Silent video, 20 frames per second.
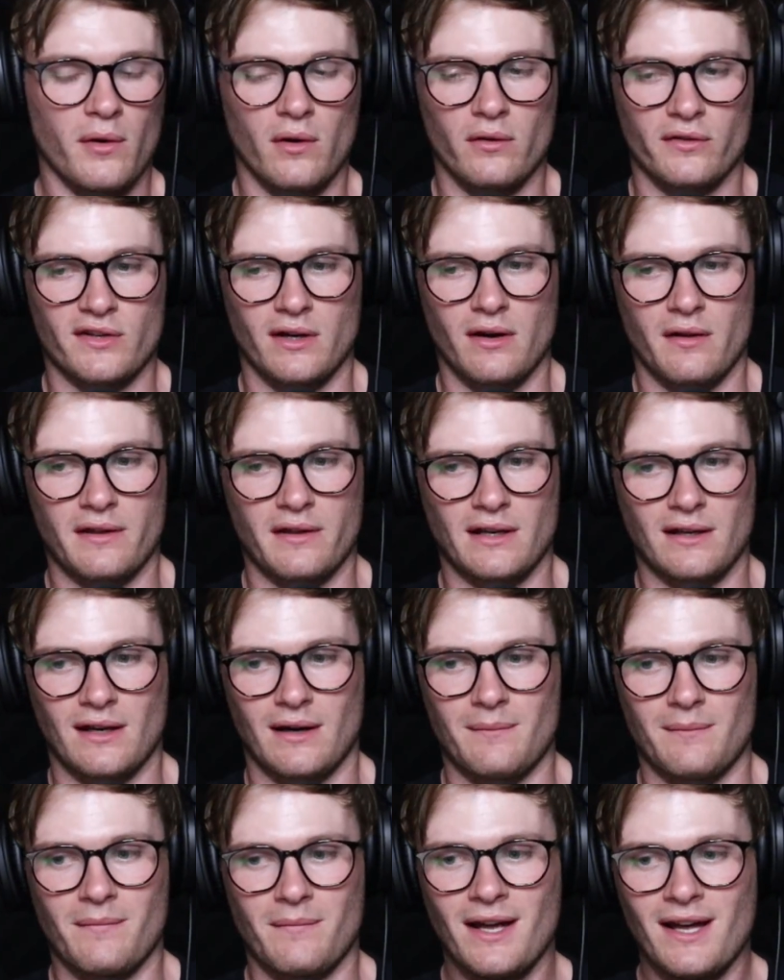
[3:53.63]
So I think um
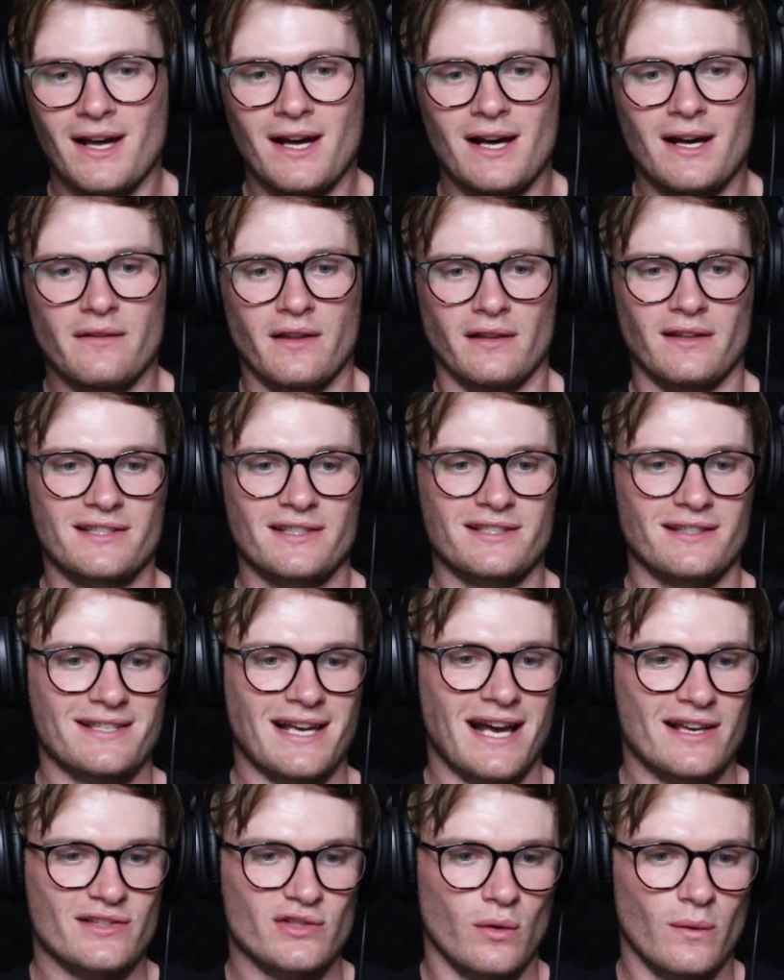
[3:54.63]
the listeners,
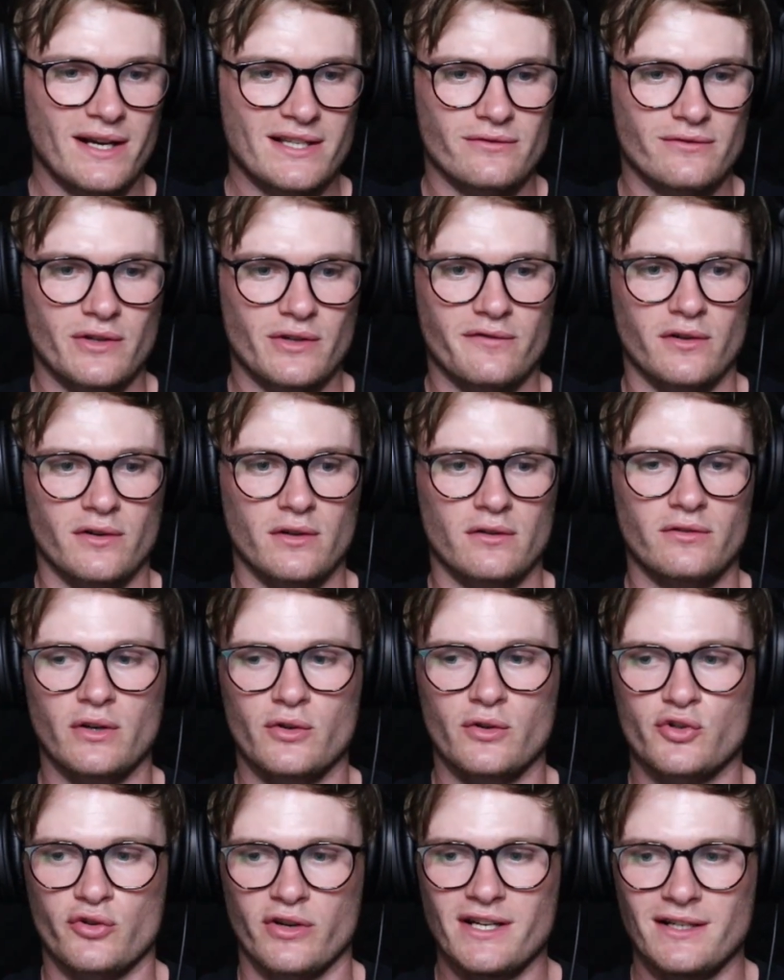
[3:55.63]
as always, are in for a real
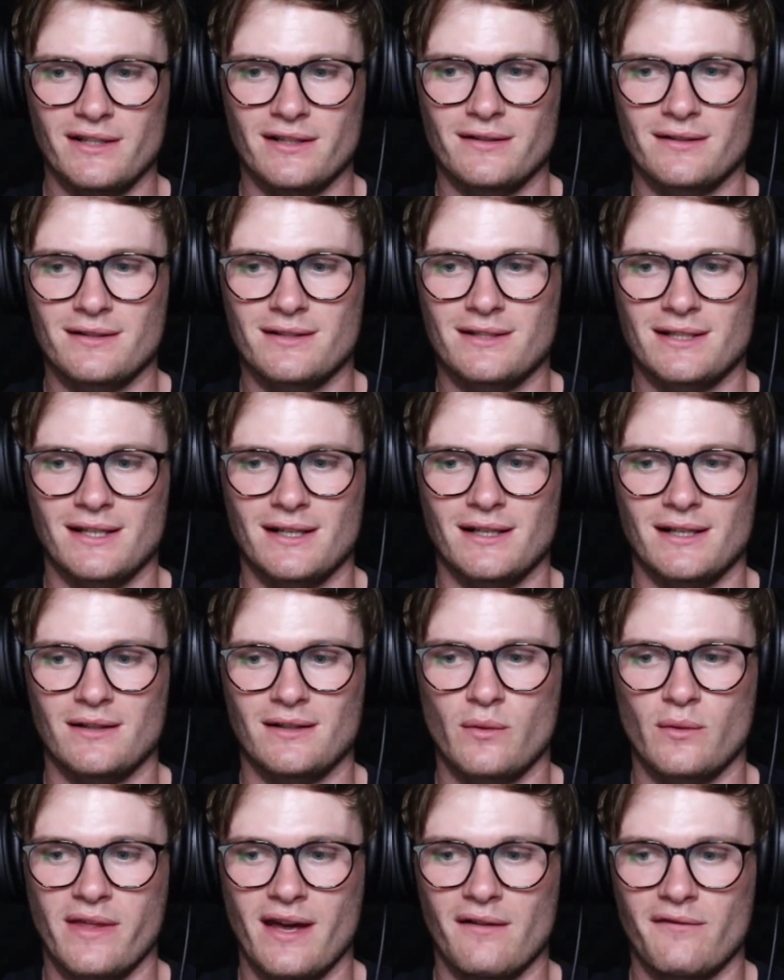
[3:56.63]
treat. And uh,
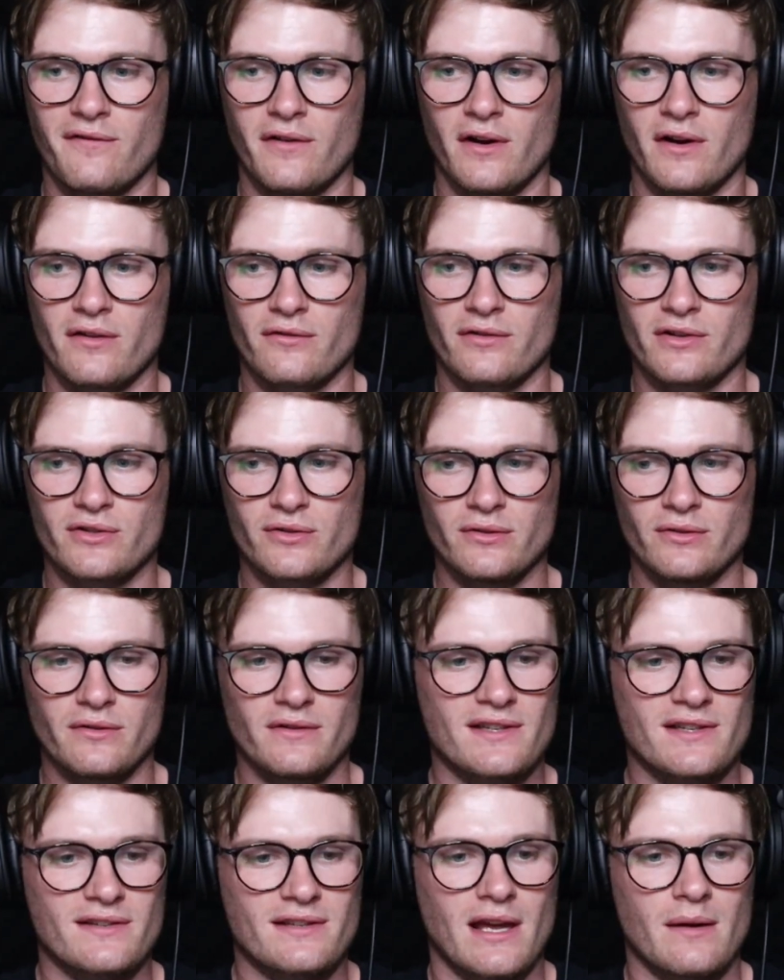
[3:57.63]
without further ado, this
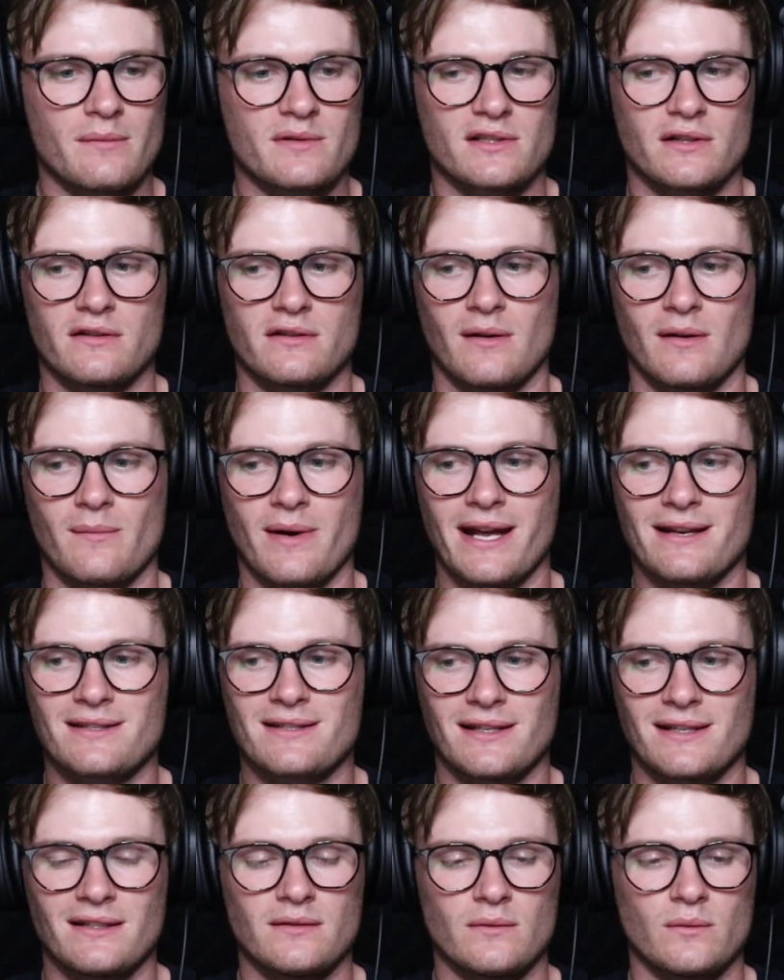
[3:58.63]
is episode number
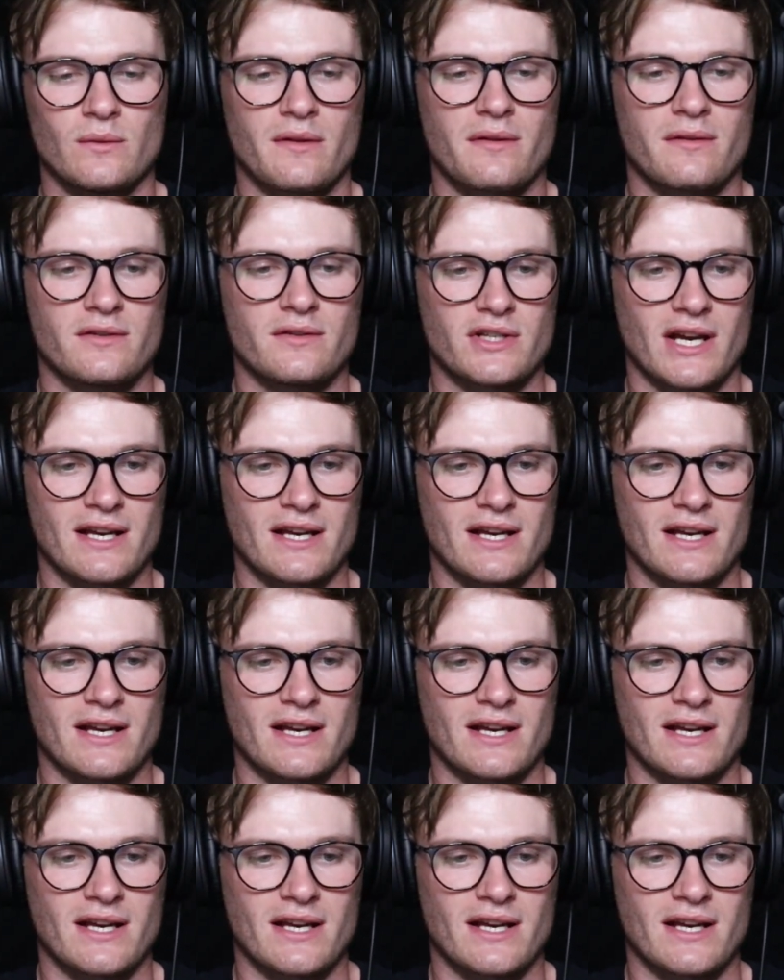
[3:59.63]
eighteen with Jason